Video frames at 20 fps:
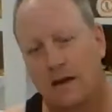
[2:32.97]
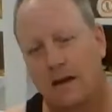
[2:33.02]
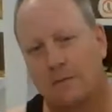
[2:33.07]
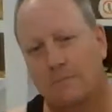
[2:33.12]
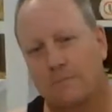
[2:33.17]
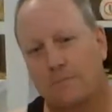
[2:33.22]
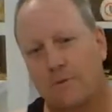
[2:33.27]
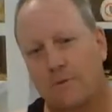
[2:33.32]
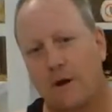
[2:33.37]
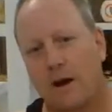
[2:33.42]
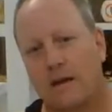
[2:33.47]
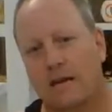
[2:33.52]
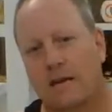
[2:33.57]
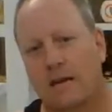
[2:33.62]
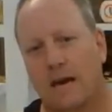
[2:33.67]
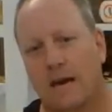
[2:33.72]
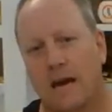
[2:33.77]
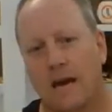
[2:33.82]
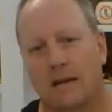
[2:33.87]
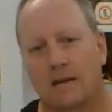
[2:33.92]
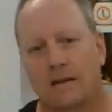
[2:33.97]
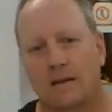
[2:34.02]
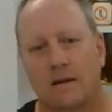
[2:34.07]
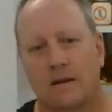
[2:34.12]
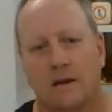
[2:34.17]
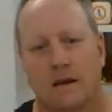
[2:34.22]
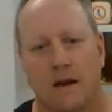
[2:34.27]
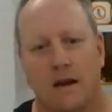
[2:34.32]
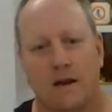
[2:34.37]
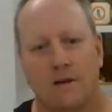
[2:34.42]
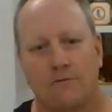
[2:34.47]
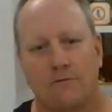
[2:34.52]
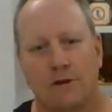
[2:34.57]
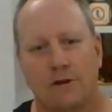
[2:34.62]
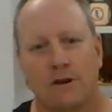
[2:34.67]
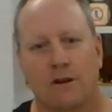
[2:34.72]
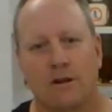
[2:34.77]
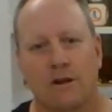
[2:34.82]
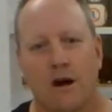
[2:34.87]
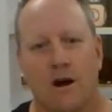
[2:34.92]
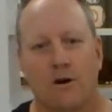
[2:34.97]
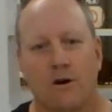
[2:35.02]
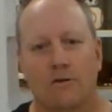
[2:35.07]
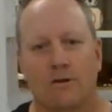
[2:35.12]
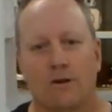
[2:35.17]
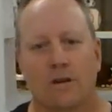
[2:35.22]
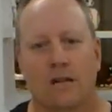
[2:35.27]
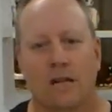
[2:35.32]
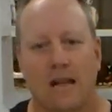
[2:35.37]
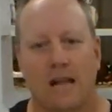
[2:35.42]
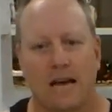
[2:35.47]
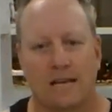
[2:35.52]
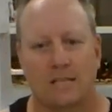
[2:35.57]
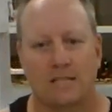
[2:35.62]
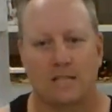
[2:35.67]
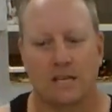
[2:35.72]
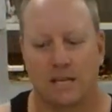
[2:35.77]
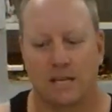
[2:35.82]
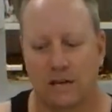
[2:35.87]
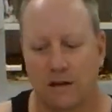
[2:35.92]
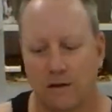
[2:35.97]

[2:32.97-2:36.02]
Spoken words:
and break out a real old classic.